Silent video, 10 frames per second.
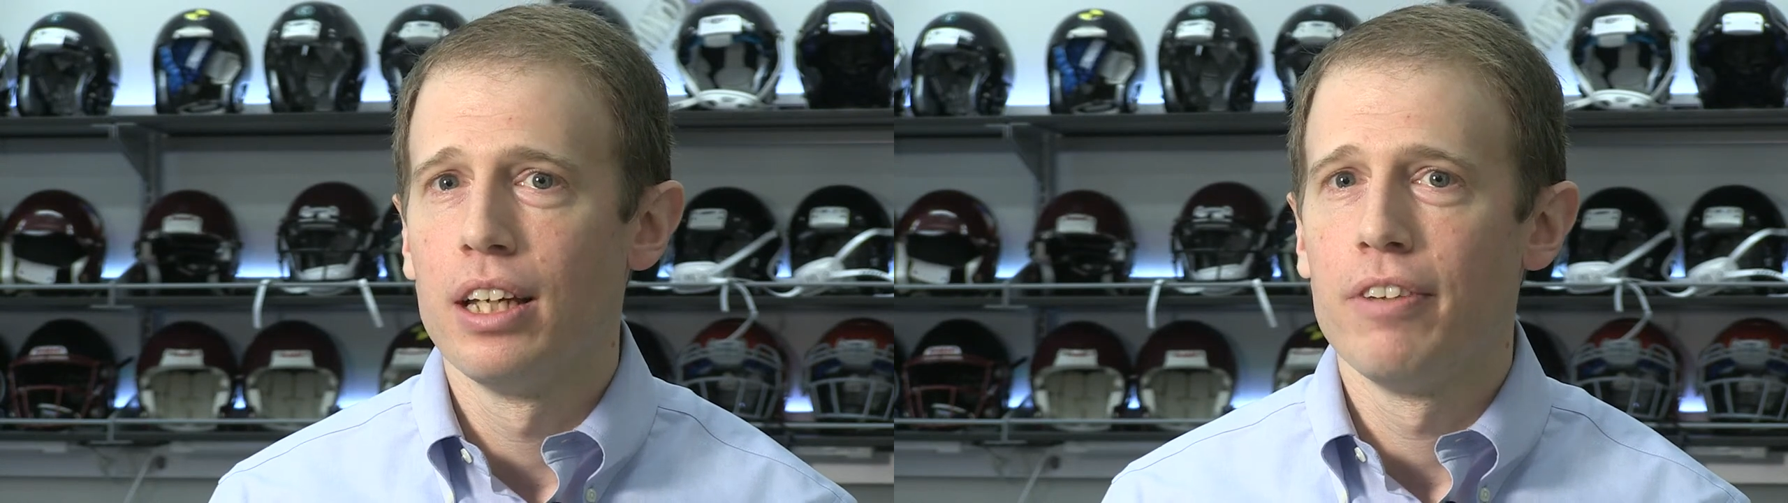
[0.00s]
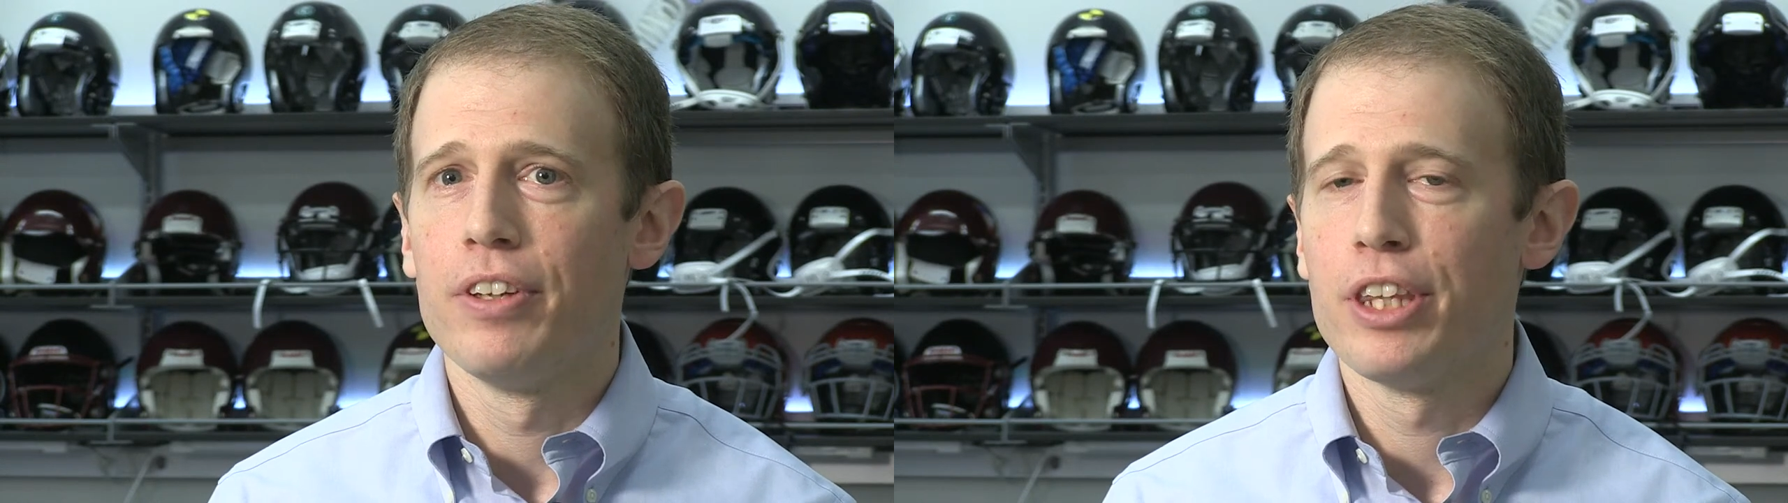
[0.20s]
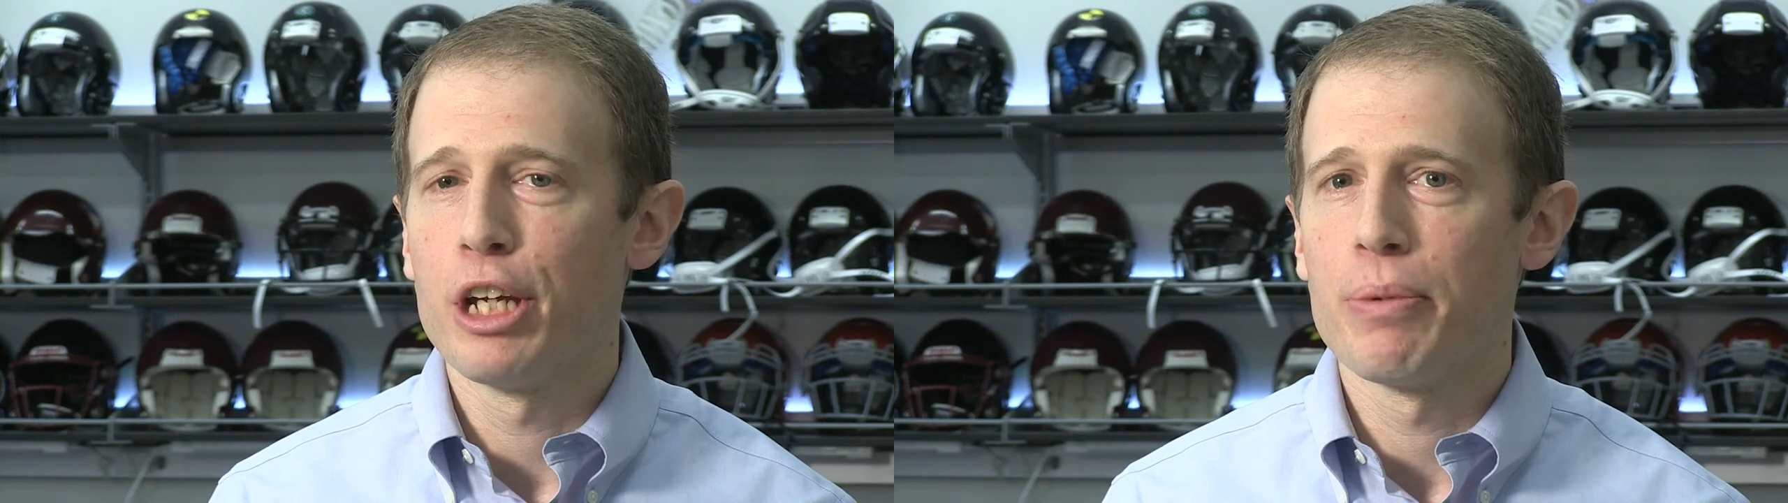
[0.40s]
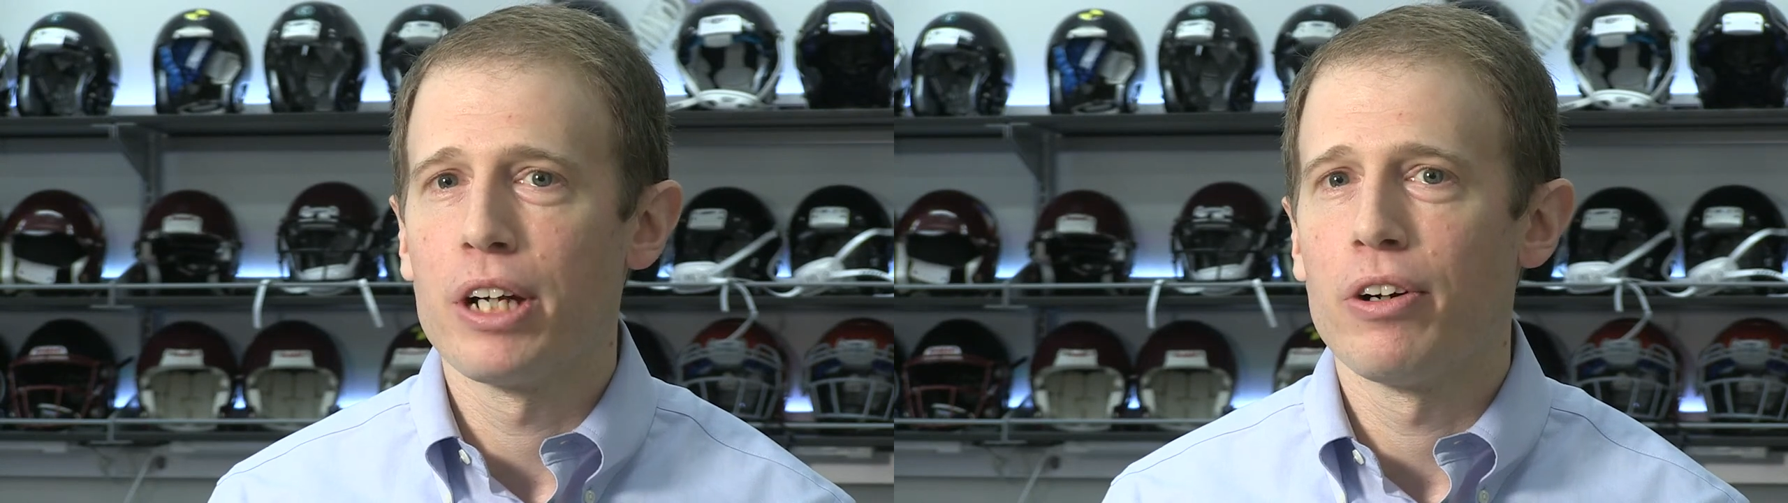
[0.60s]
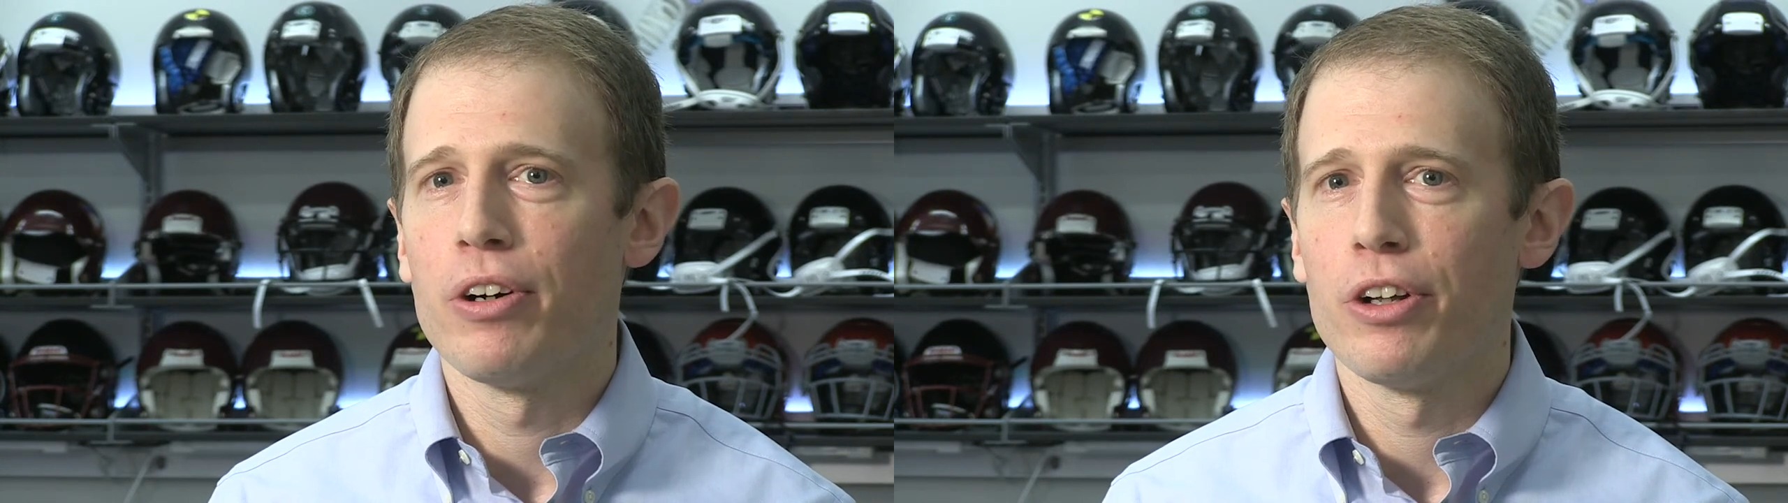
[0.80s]
if you think about
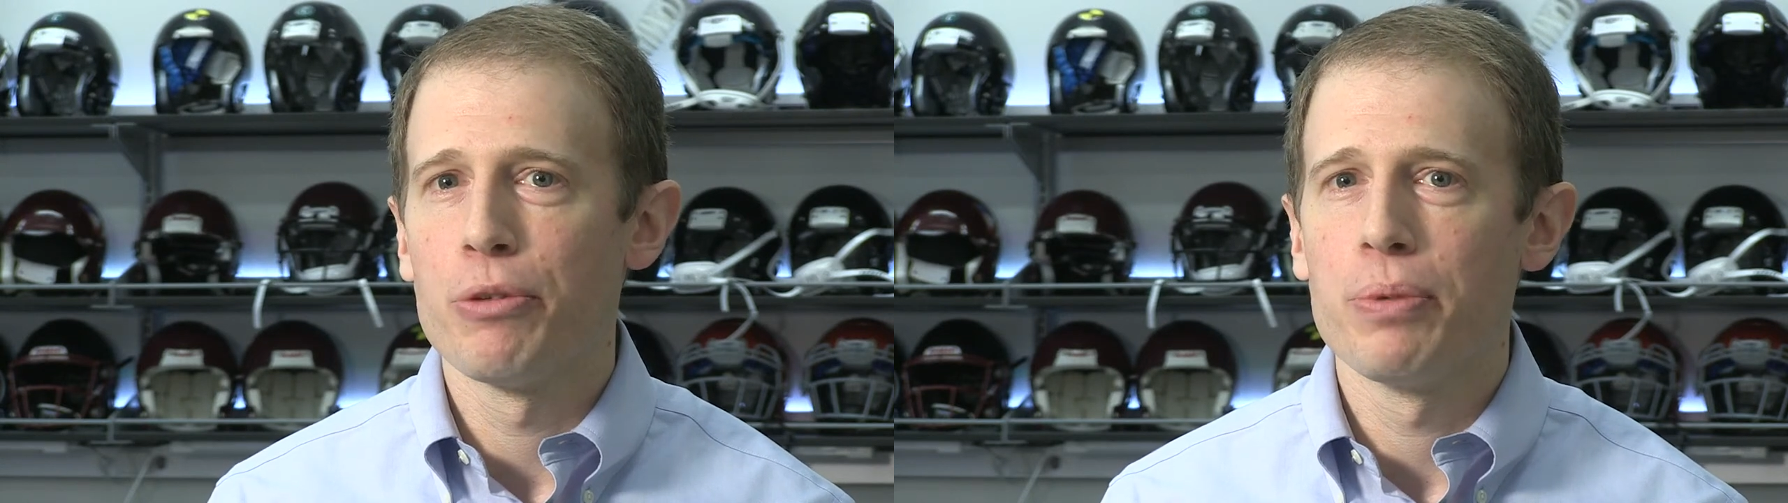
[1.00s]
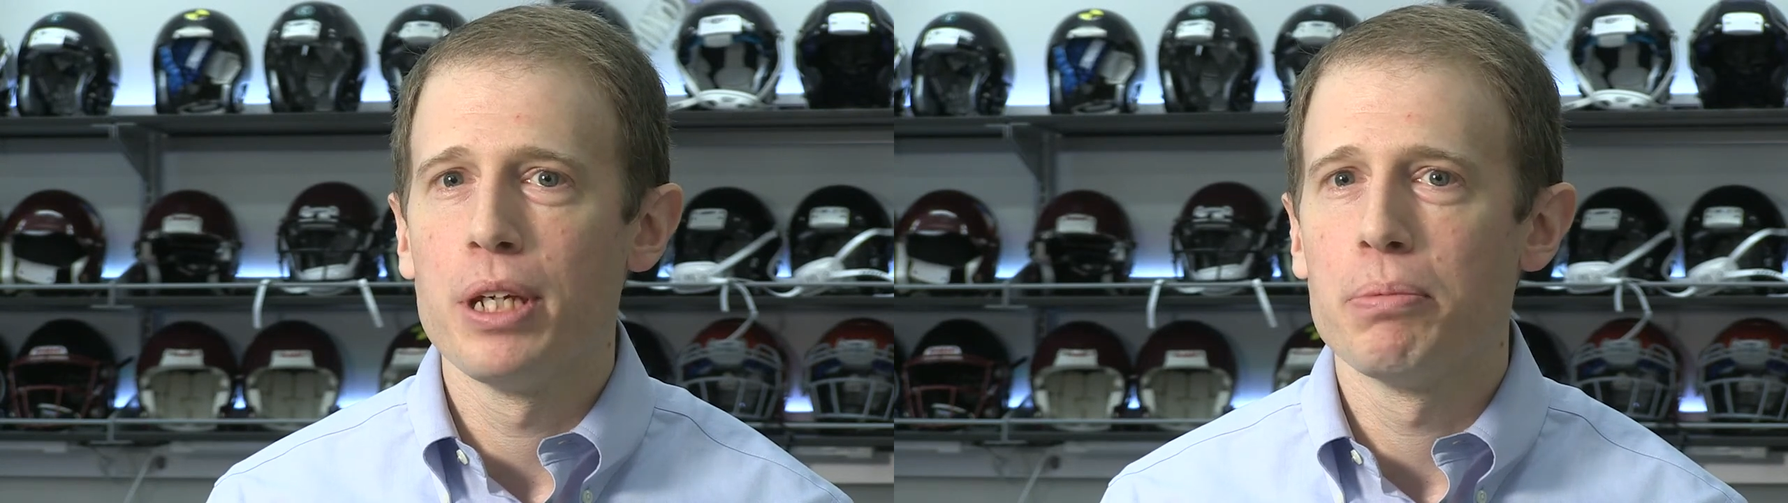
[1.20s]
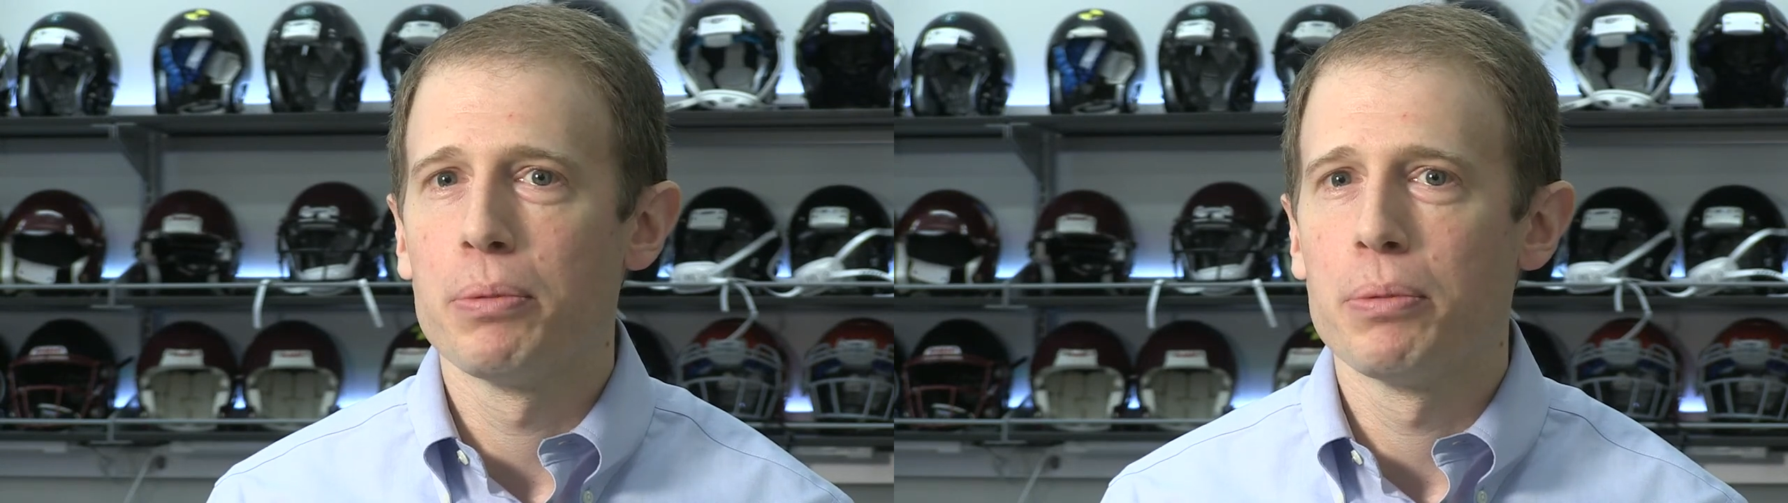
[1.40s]
all the people